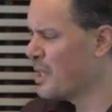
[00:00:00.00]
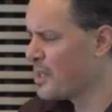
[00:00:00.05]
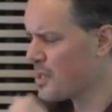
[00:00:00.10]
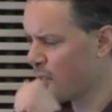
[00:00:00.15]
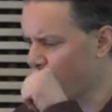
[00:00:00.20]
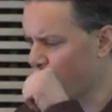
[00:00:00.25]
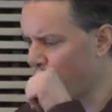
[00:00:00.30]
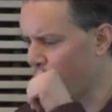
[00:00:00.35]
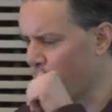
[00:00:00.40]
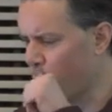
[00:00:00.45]

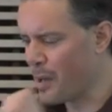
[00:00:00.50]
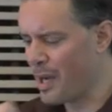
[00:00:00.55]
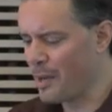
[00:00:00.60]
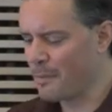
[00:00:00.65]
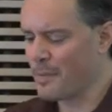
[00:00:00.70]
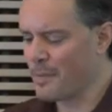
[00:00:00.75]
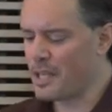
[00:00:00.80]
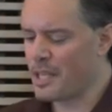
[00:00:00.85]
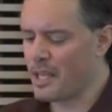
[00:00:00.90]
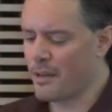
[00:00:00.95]

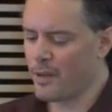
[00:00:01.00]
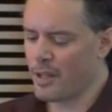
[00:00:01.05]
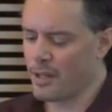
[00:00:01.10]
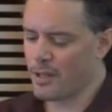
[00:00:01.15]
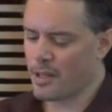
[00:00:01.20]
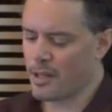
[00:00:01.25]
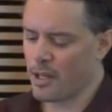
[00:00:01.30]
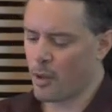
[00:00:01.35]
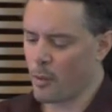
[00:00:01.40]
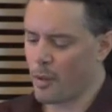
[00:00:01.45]
So
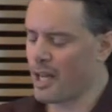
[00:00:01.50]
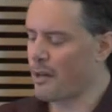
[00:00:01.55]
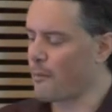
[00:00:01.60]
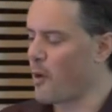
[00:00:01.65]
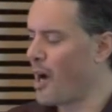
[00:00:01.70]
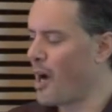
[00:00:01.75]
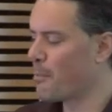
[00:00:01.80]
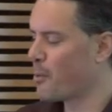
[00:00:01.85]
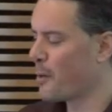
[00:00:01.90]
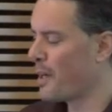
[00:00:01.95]
given kind of
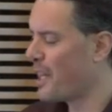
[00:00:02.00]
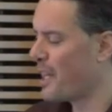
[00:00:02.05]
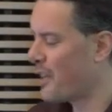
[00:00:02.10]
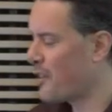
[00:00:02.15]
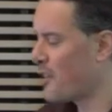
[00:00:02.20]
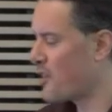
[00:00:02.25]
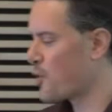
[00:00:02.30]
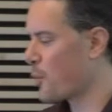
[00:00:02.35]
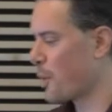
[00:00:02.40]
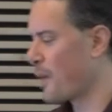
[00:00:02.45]
operating in
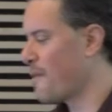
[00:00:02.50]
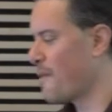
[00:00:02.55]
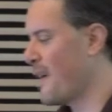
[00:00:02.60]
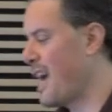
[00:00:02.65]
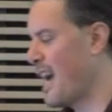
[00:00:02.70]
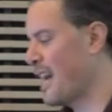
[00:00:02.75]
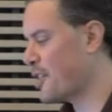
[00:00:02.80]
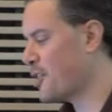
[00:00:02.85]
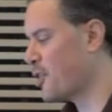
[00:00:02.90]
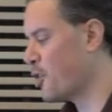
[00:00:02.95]
this sort of
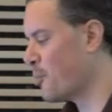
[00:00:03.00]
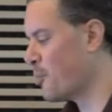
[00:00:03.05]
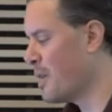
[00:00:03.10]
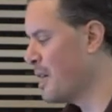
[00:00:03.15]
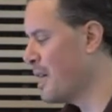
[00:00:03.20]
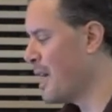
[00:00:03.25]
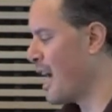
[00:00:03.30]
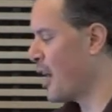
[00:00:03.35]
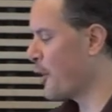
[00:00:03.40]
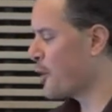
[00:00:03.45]
vacuum,
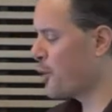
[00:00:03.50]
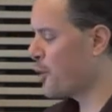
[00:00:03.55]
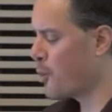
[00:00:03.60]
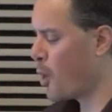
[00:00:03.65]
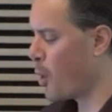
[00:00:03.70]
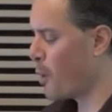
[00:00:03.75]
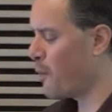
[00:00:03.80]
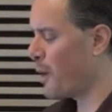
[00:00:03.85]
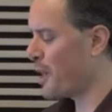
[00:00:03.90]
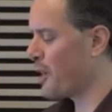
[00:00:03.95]
how do you
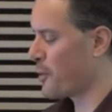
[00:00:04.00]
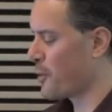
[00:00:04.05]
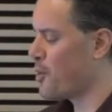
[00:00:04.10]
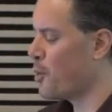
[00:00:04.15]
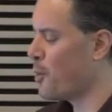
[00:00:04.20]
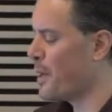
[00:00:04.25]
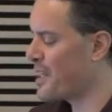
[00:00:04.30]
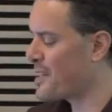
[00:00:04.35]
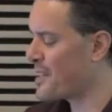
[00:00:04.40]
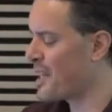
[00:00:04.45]
know if what you're
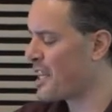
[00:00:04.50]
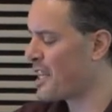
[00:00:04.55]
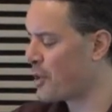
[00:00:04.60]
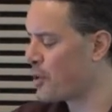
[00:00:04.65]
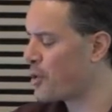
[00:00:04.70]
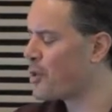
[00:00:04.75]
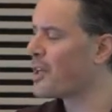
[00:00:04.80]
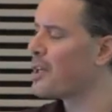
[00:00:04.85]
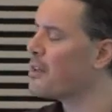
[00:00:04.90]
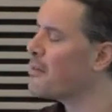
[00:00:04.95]
doing is any
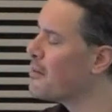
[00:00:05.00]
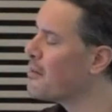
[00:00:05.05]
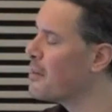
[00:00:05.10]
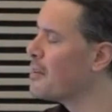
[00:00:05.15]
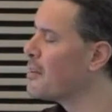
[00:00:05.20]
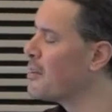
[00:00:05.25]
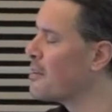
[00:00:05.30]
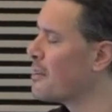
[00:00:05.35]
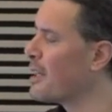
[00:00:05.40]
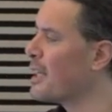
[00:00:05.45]
good?
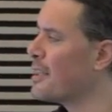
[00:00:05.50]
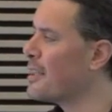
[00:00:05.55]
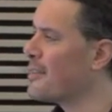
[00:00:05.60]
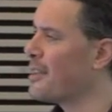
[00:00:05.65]
Right?